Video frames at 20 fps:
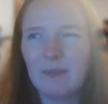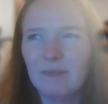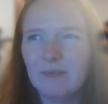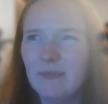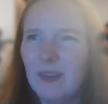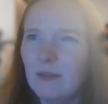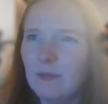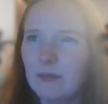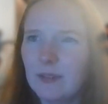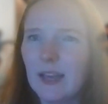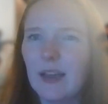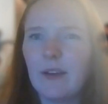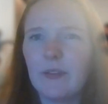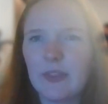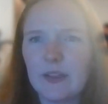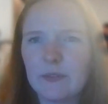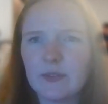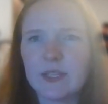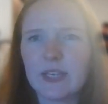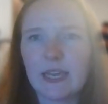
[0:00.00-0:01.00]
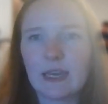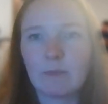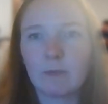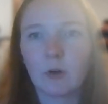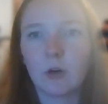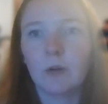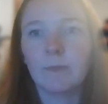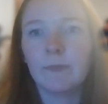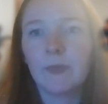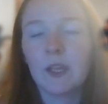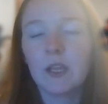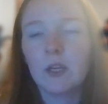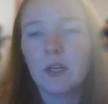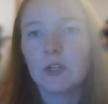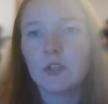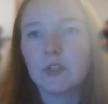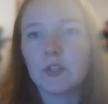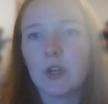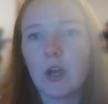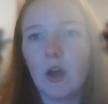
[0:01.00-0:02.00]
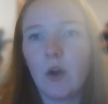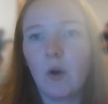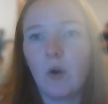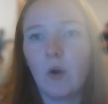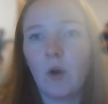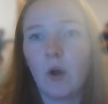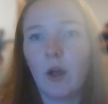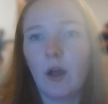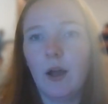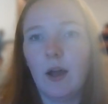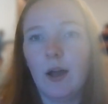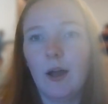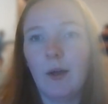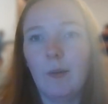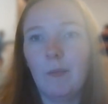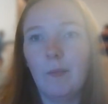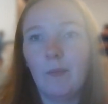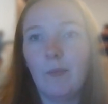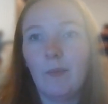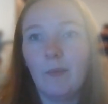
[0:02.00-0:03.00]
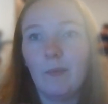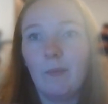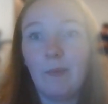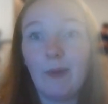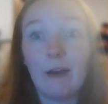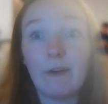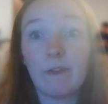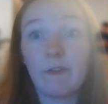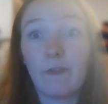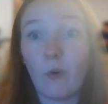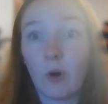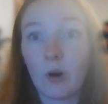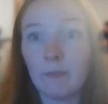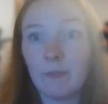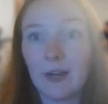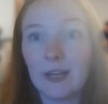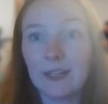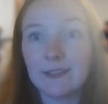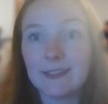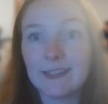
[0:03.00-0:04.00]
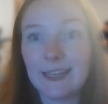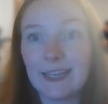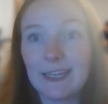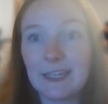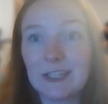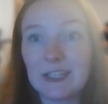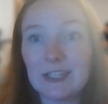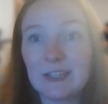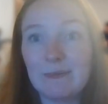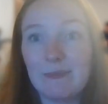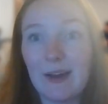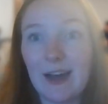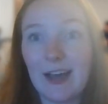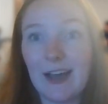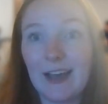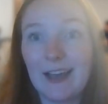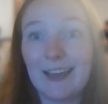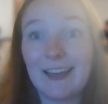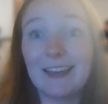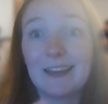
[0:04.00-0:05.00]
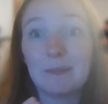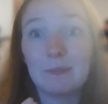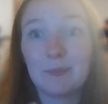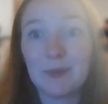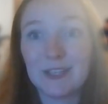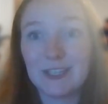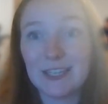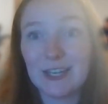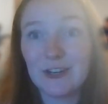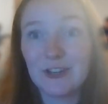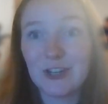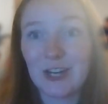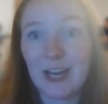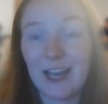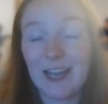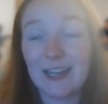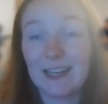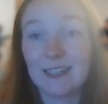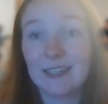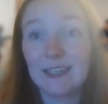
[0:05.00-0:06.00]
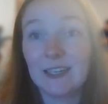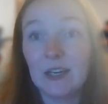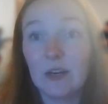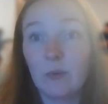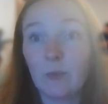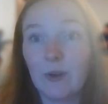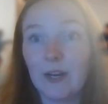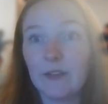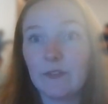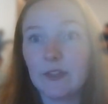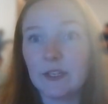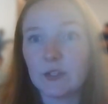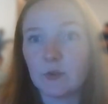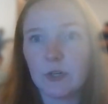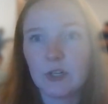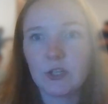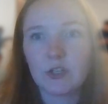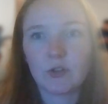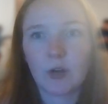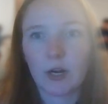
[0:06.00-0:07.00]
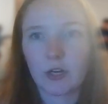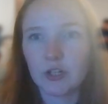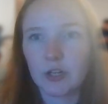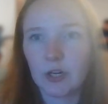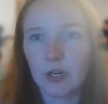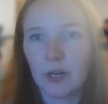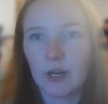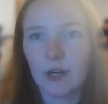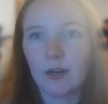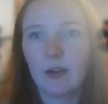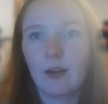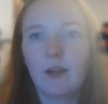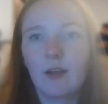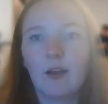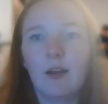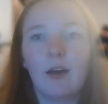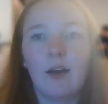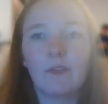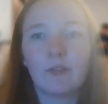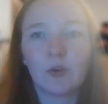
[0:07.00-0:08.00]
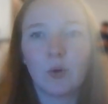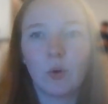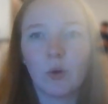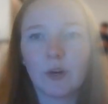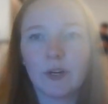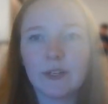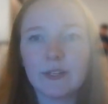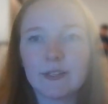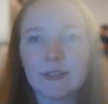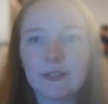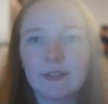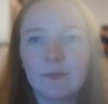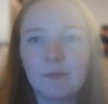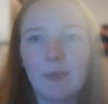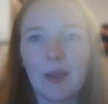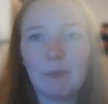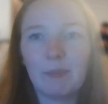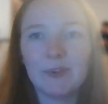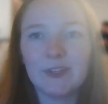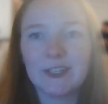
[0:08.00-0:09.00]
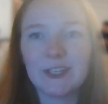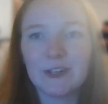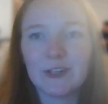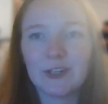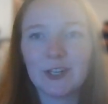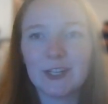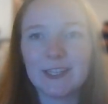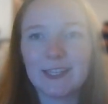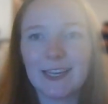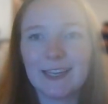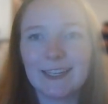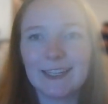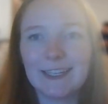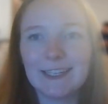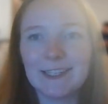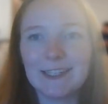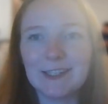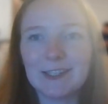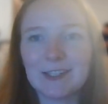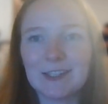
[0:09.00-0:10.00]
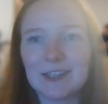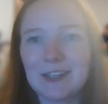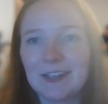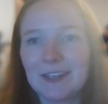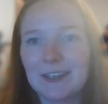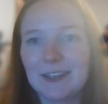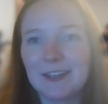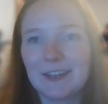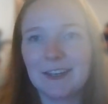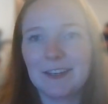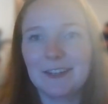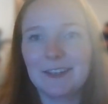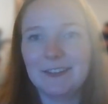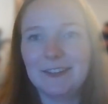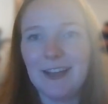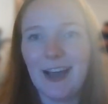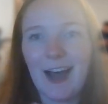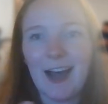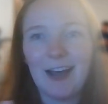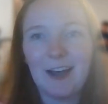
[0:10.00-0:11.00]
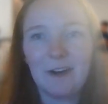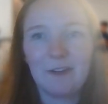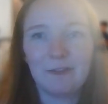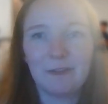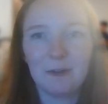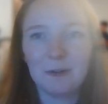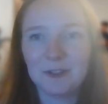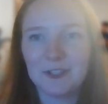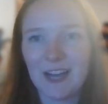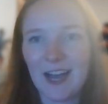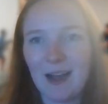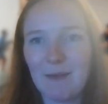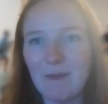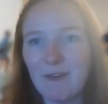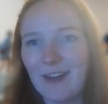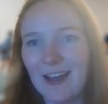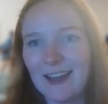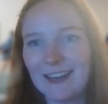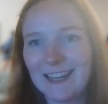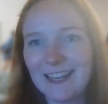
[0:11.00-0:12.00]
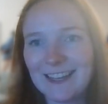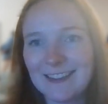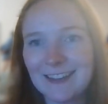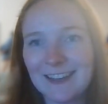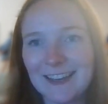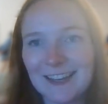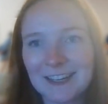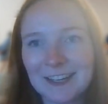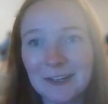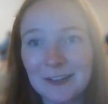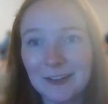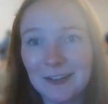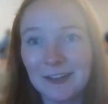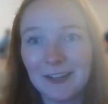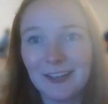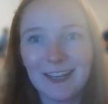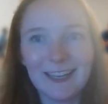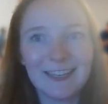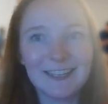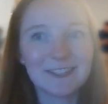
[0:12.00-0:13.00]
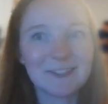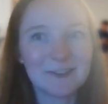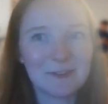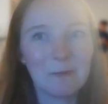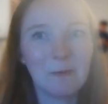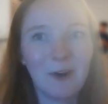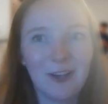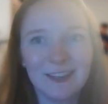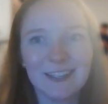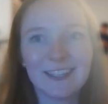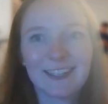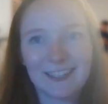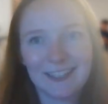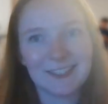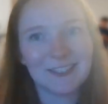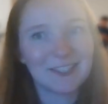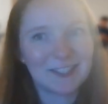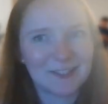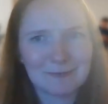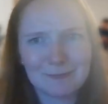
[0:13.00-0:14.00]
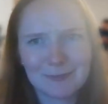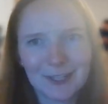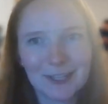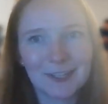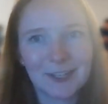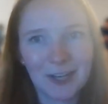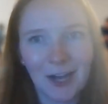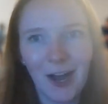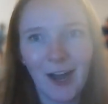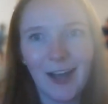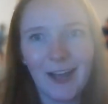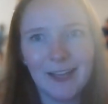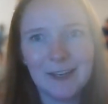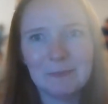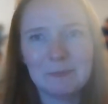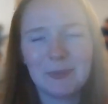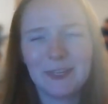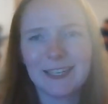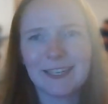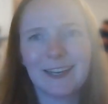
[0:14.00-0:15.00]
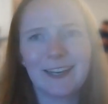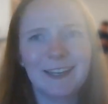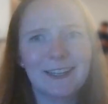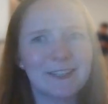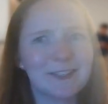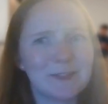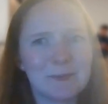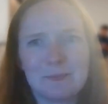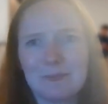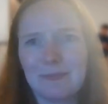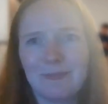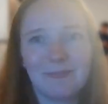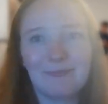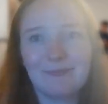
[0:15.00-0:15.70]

Maybe, yeah, I think it was April. So about 4 months into my position, we had this restructure. Of course, my position that is not a full time of anything is the one that gets cut because